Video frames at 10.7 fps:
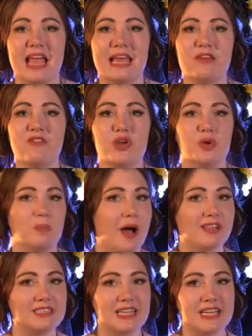He viewed
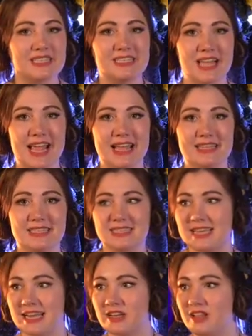politics, science,
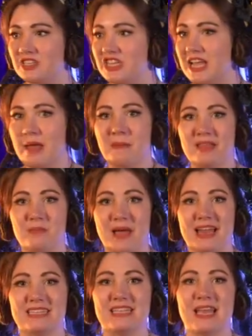technology, and
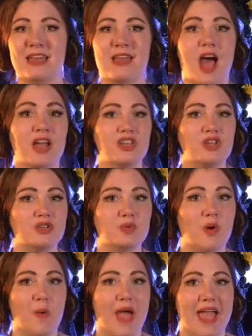mathematics in an
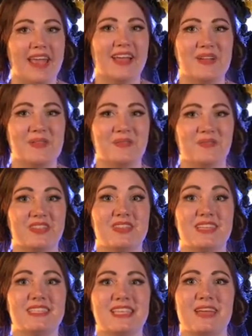unusual way.
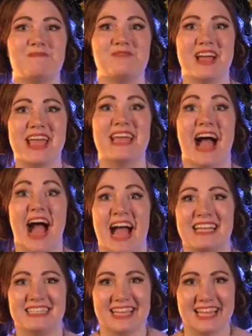The same way
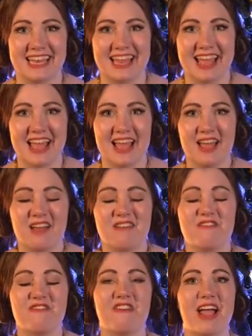I did.
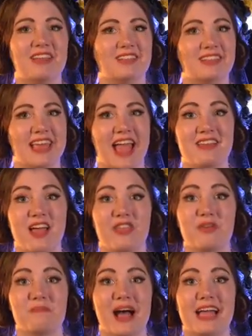Finally,
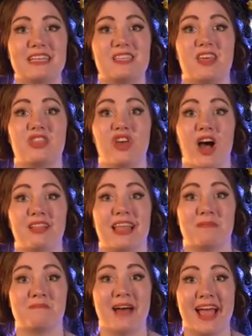another mind that thought
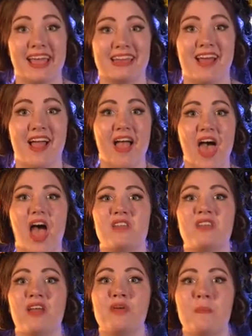like mine.
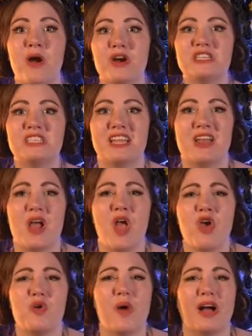Another person
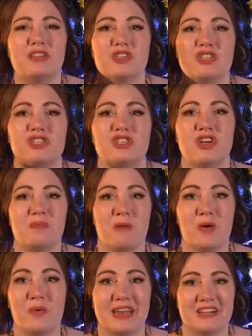who understood
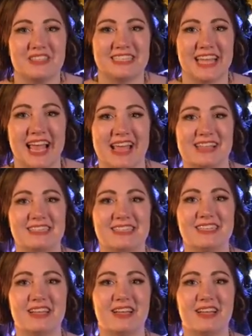poetical science.